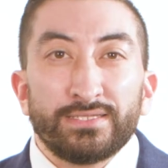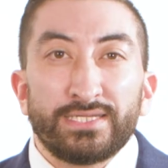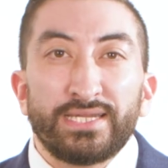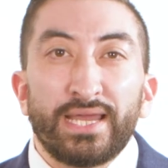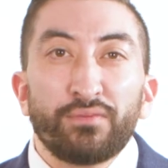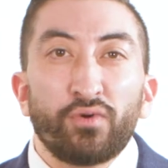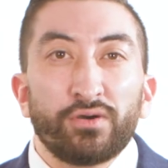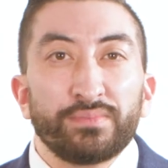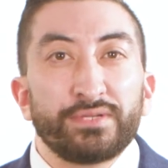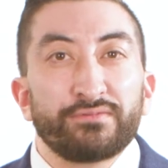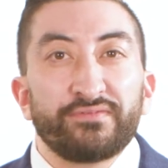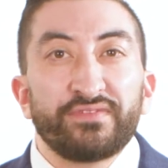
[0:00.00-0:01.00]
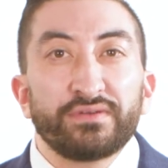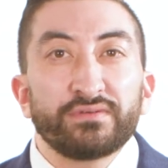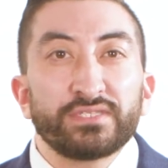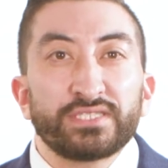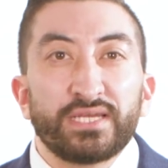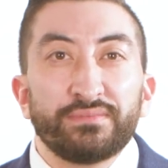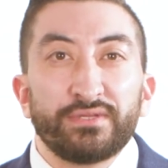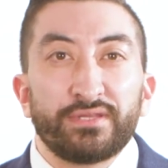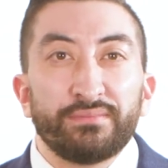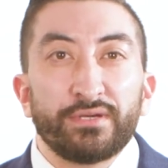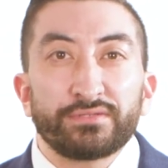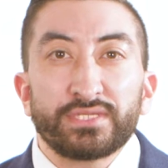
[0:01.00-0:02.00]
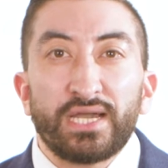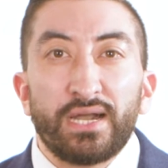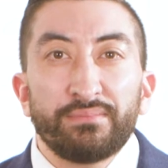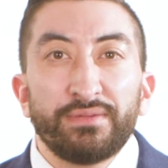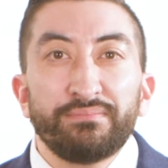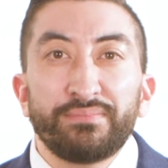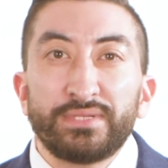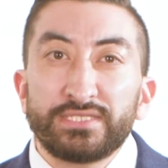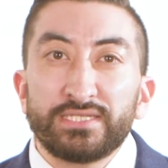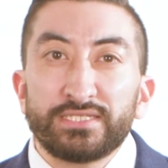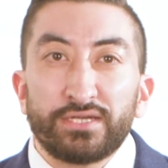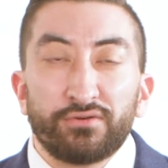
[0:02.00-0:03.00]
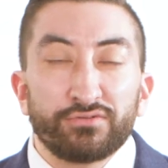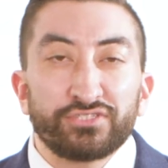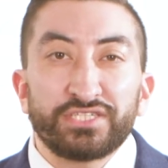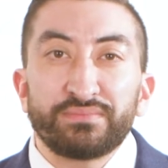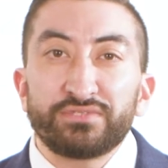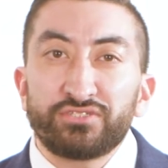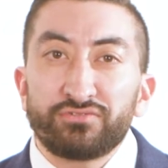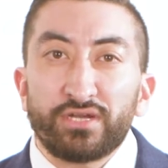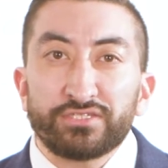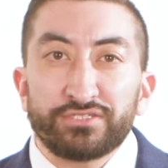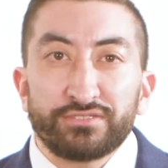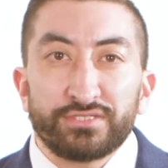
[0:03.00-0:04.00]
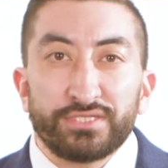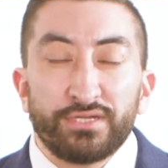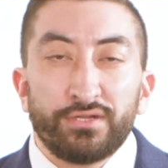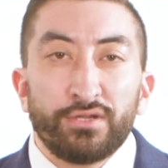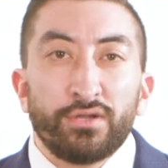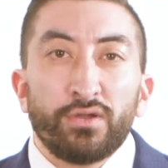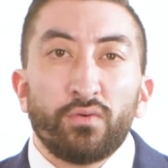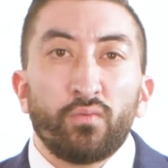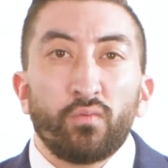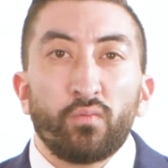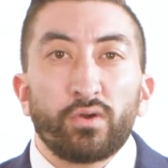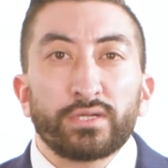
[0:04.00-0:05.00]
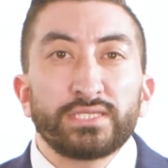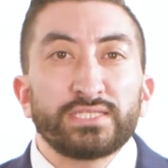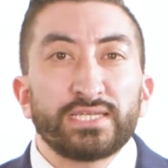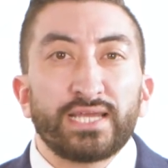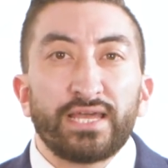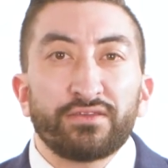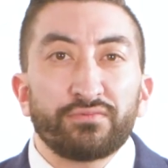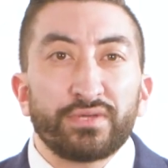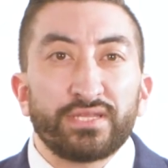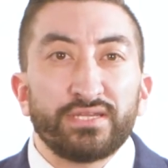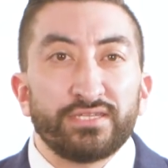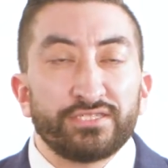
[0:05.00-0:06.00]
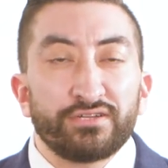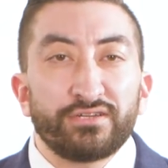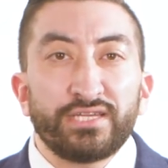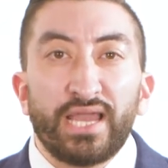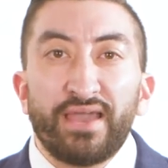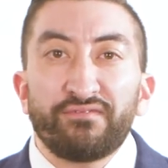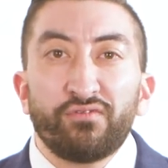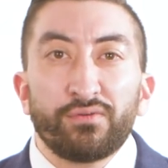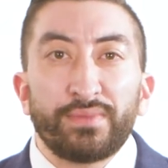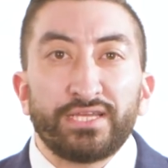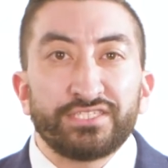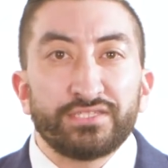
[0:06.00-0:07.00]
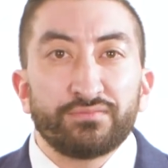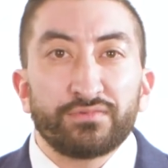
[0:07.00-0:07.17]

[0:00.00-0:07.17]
Today we'll be reviewing some of the most common business ownership structures. Working together with an attorney at formation